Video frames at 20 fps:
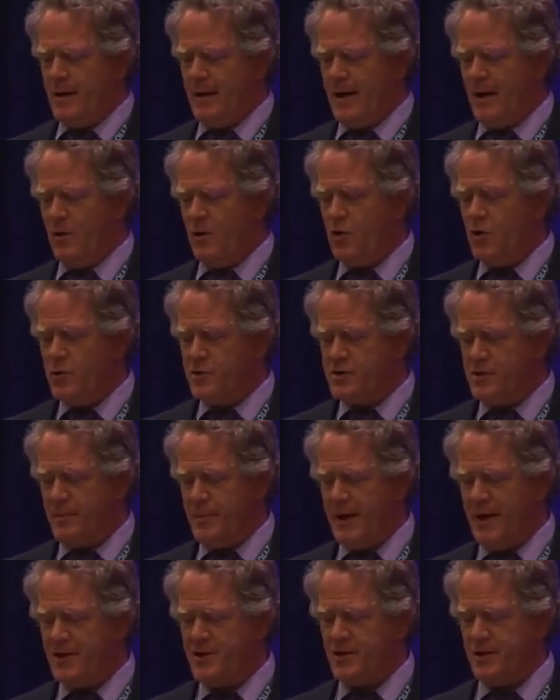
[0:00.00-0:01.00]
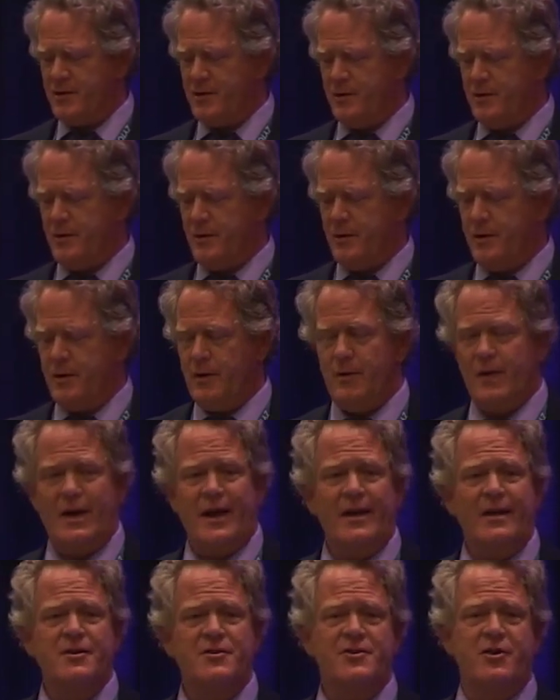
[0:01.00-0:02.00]
Now, who is the patient? Well,
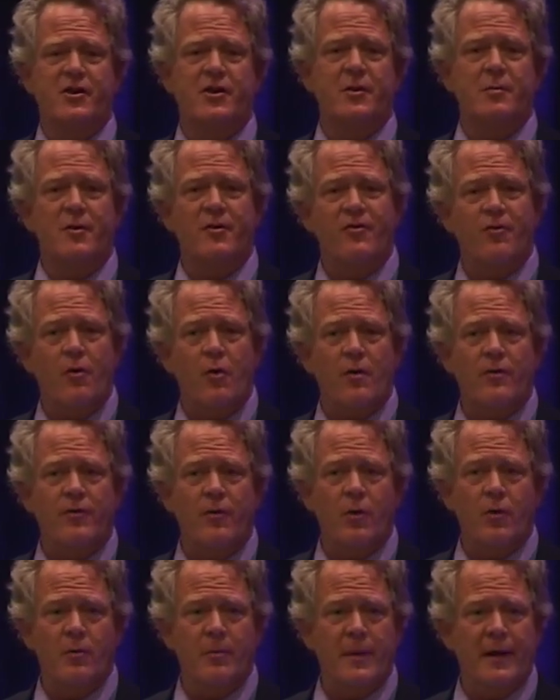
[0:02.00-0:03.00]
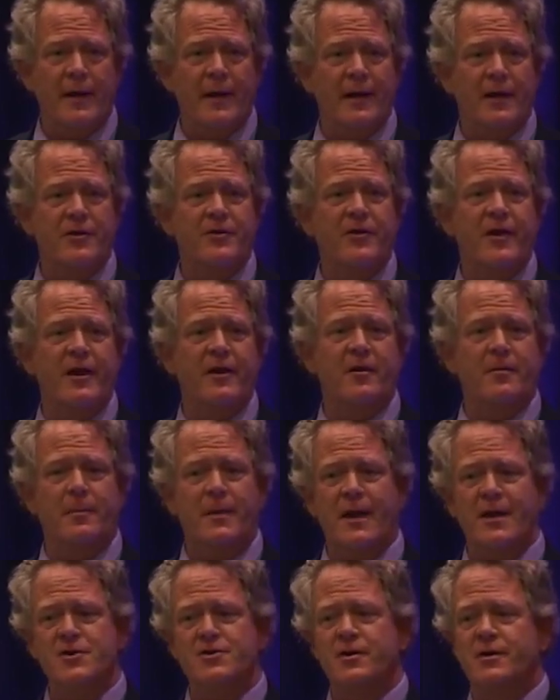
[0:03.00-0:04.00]
I consider them a fourfold being. I'll say to the
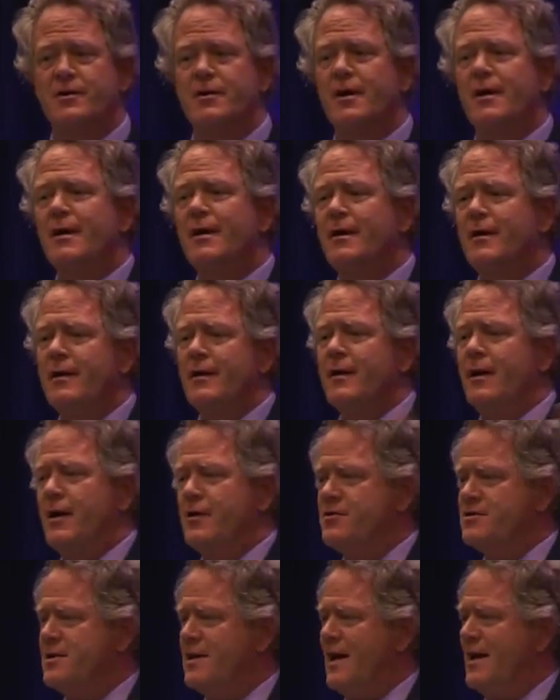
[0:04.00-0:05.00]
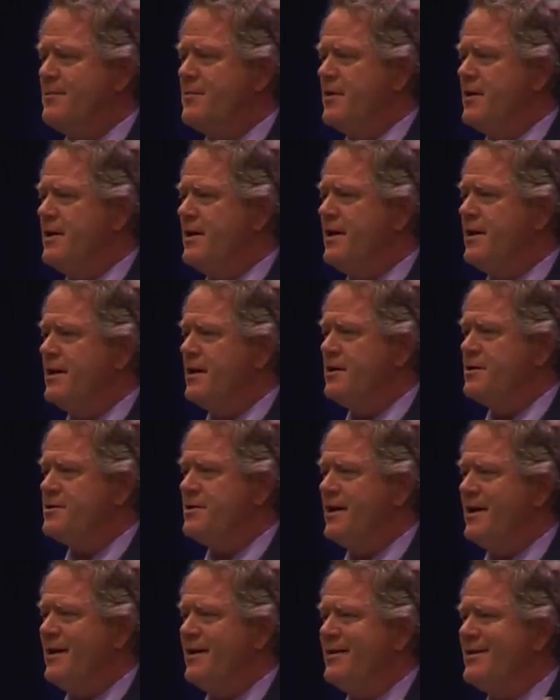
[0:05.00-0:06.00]
patient, I'll slap the knee and I'll
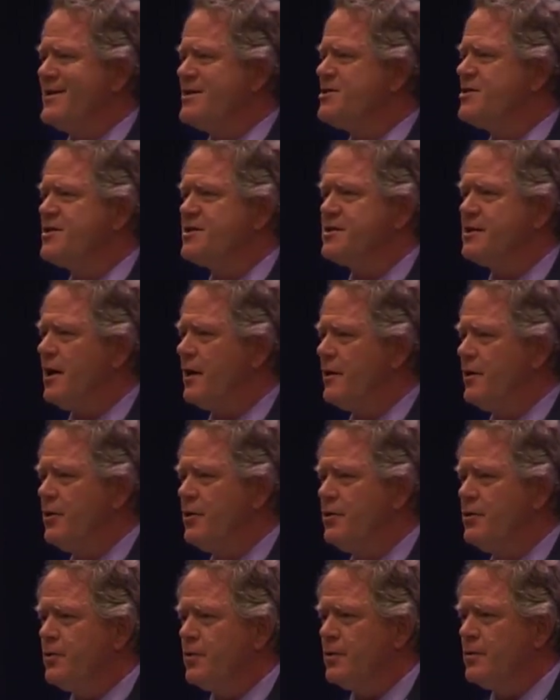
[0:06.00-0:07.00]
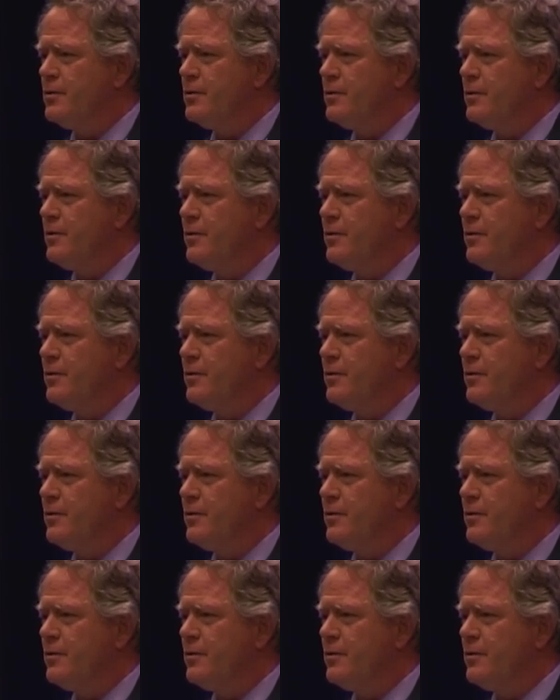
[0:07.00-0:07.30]
say, this is not you.